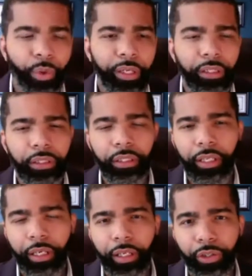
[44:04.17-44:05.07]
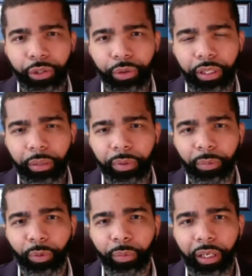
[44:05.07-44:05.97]
point to that history that
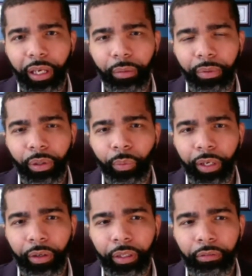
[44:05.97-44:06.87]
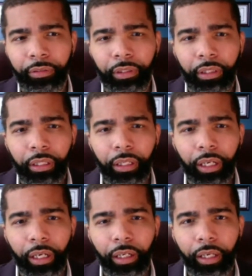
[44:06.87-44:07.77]
people may not be aware
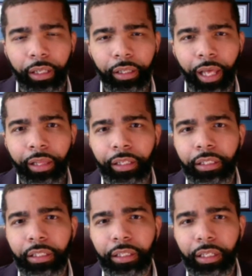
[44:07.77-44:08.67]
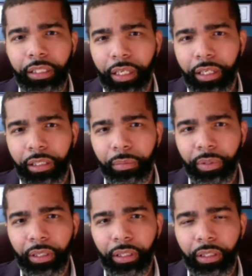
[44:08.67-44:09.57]
of? And this isn't intended to
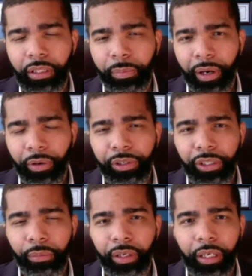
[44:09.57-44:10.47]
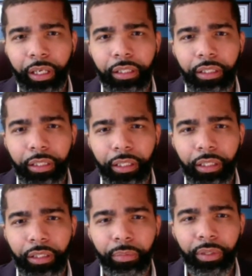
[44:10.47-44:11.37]
be disparaging, but it is intended
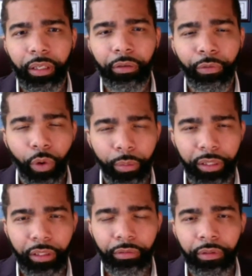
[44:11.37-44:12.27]
to be informative.